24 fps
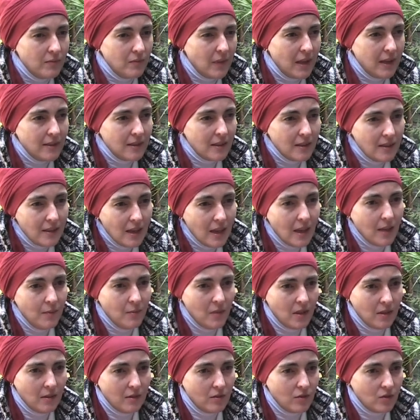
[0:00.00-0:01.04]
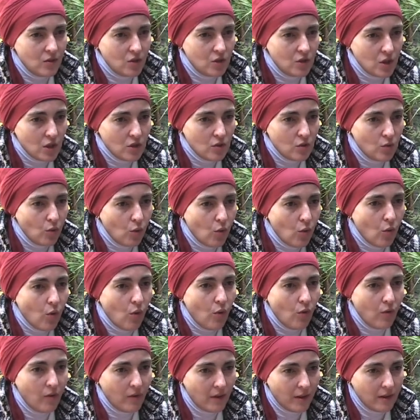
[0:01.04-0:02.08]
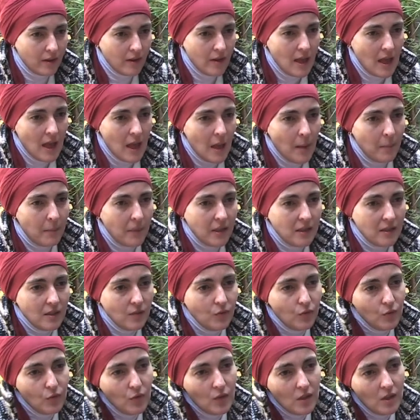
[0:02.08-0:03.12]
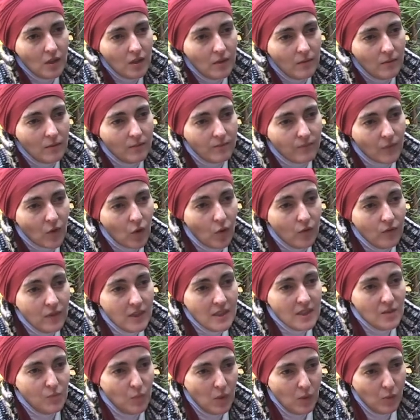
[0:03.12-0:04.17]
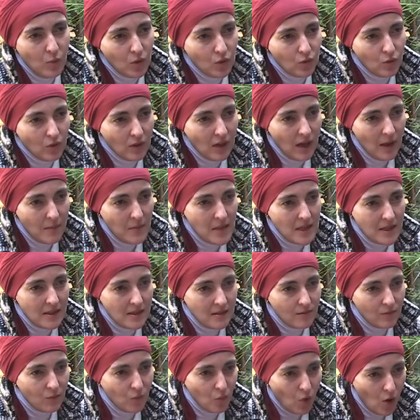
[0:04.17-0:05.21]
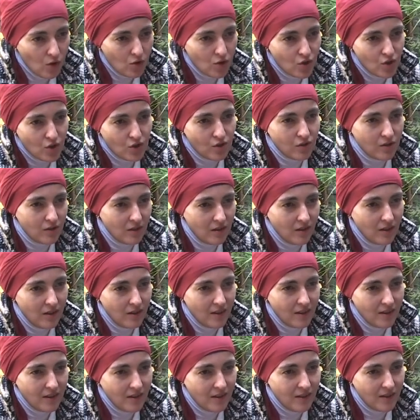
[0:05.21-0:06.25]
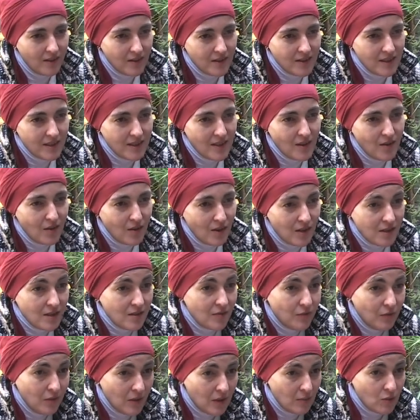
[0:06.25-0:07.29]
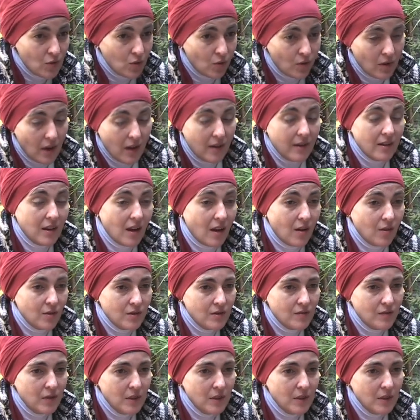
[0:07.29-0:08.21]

entertainment just took over. But if we convince people to come and watch uh, serious films or art house